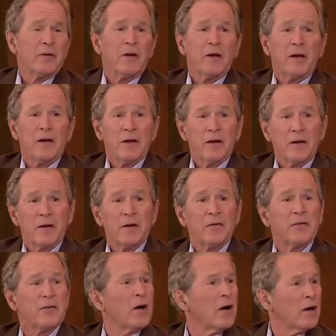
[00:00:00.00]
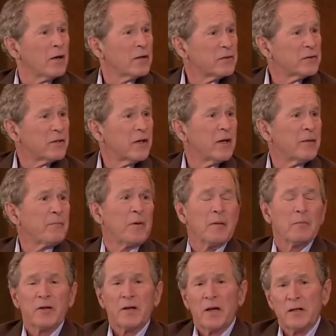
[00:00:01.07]
They are thugs. They have
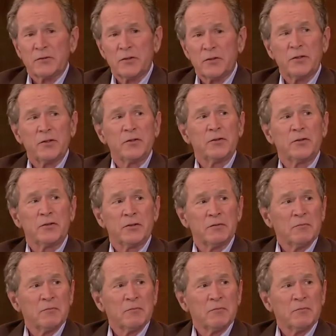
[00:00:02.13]
public executions.